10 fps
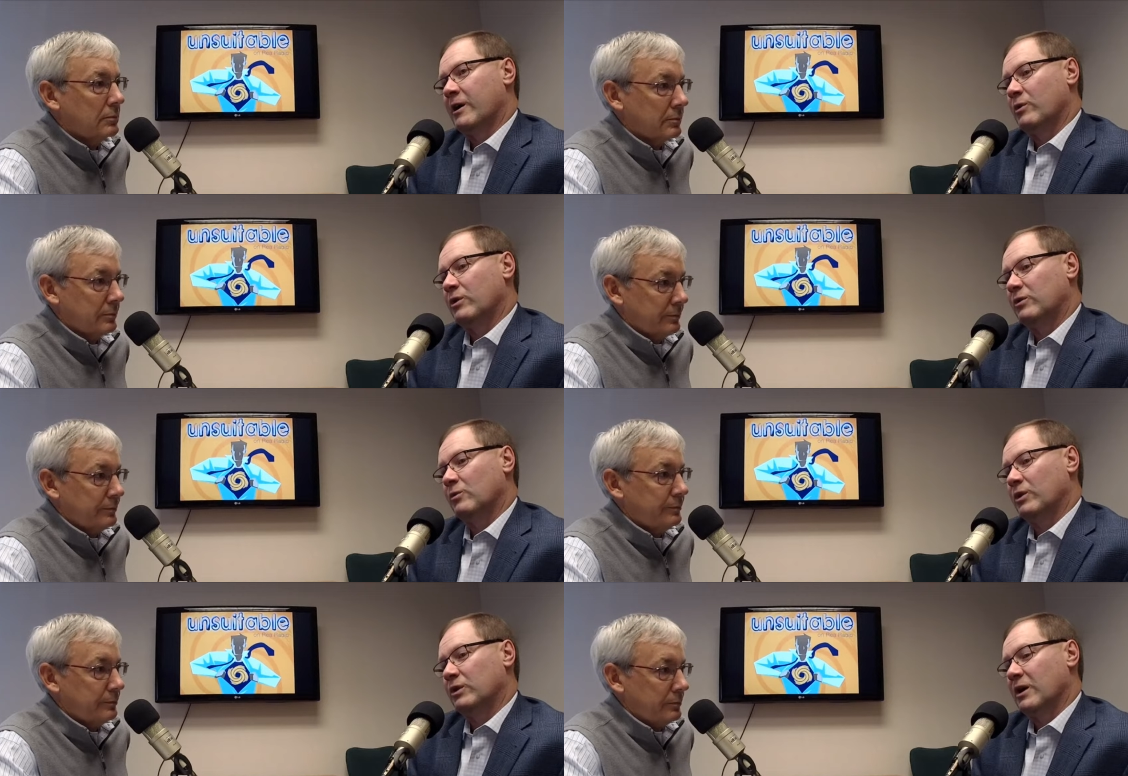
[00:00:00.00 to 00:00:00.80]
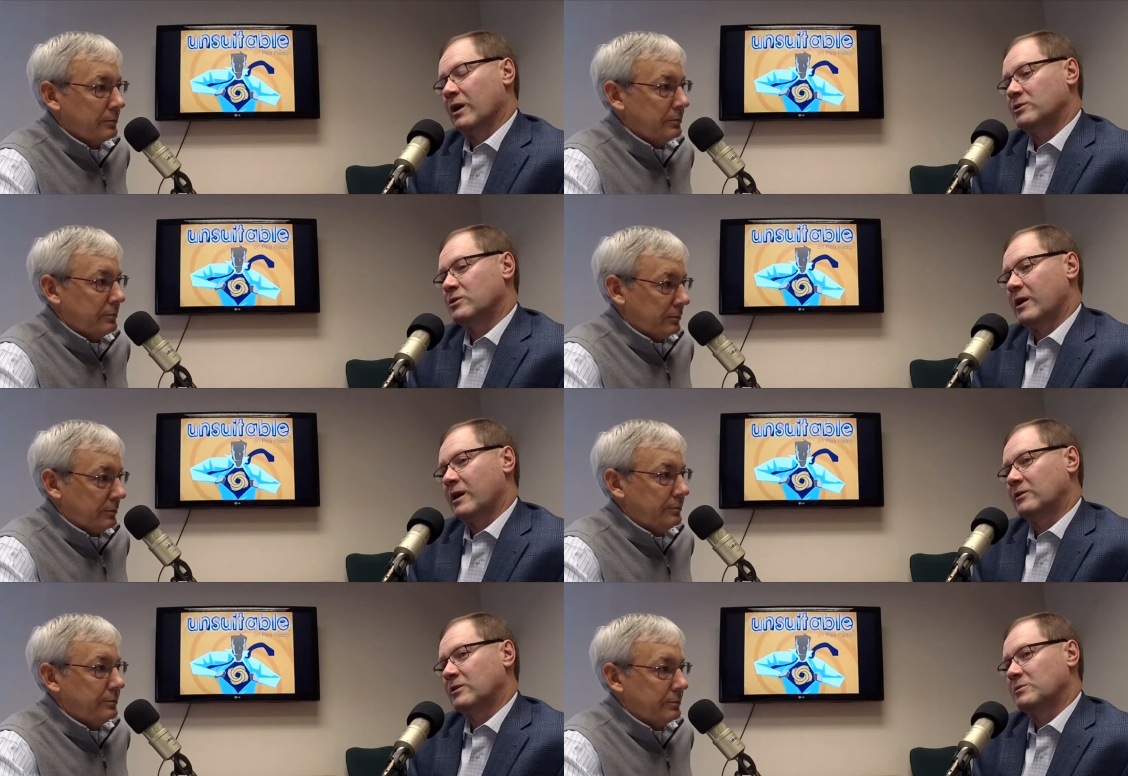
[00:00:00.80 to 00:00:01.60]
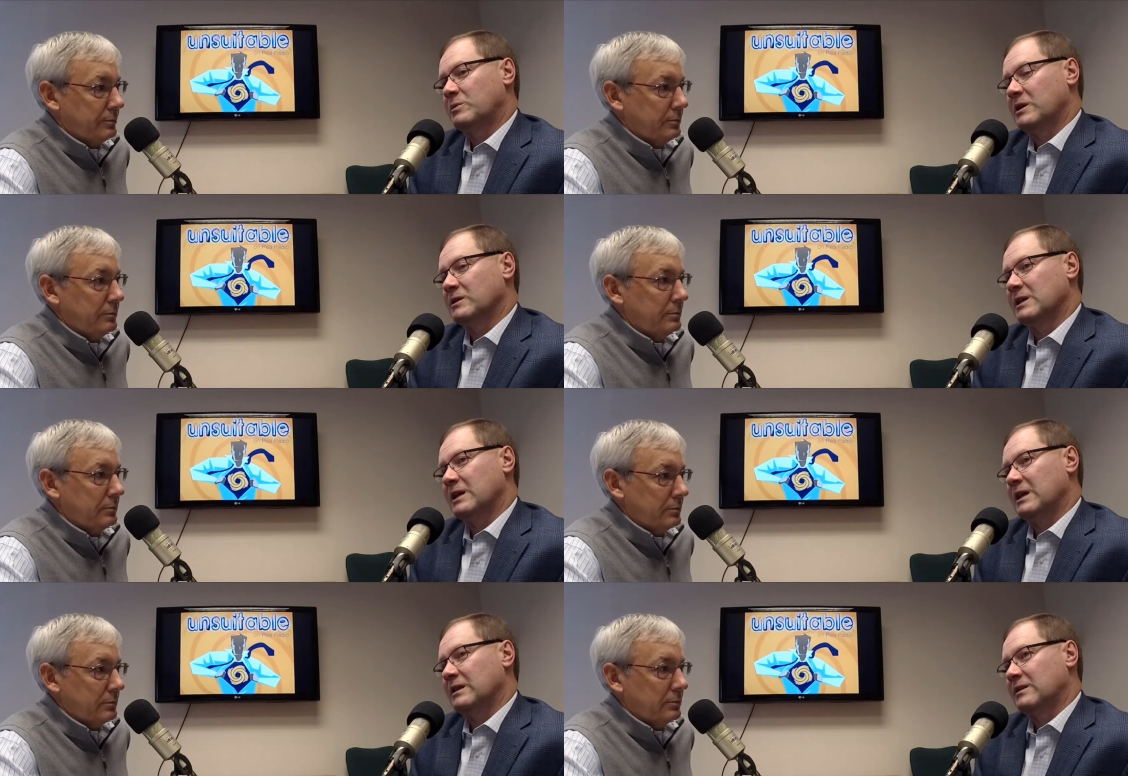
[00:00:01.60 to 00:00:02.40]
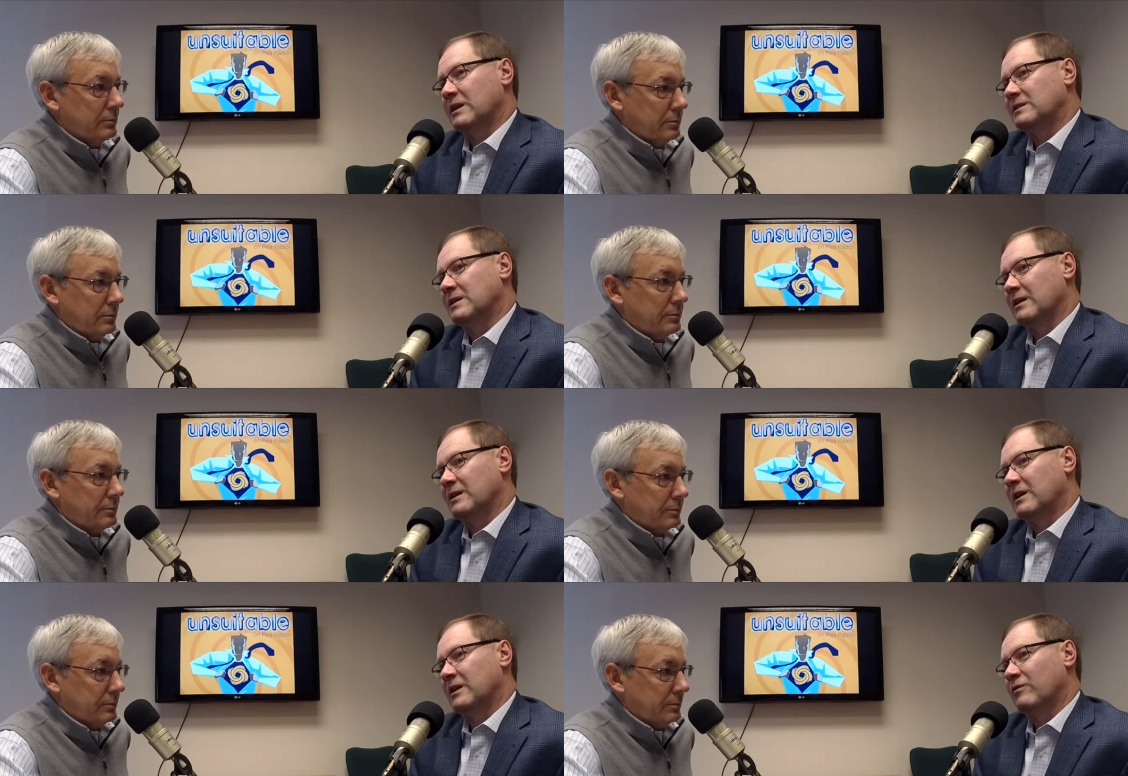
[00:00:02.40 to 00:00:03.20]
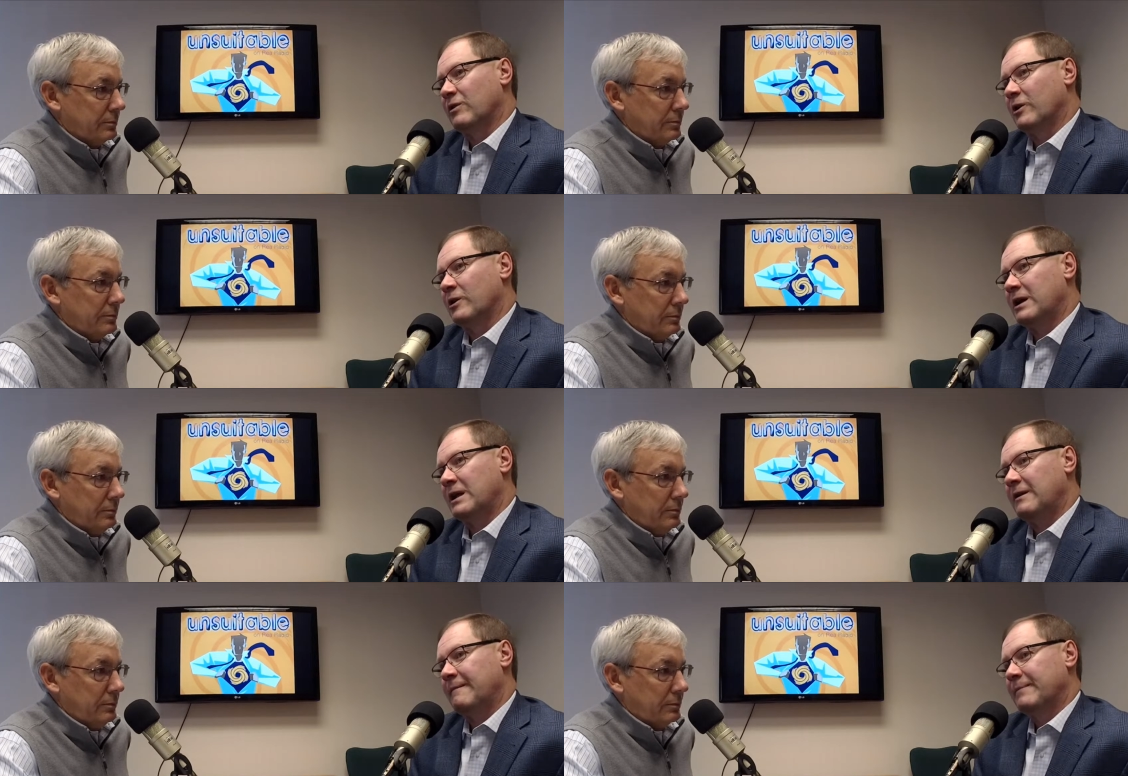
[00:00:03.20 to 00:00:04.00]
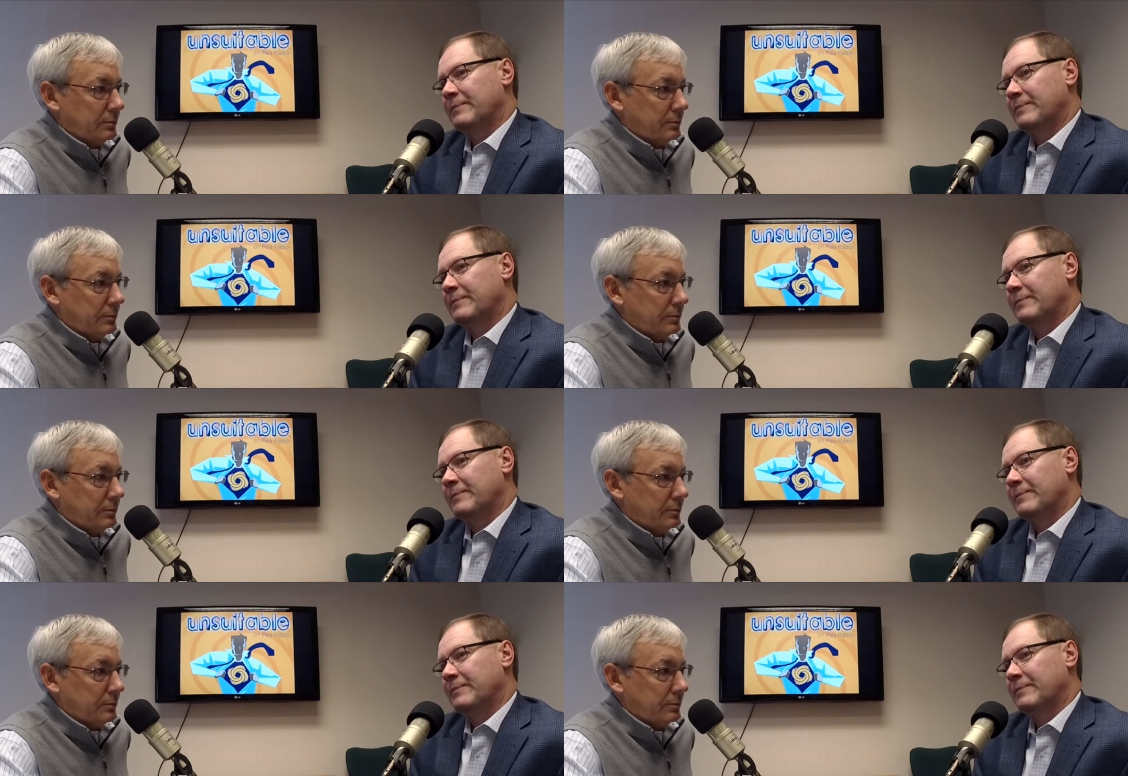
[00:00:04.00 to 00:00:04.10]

Speaker 1: with, with contractors, because they get they tend to get very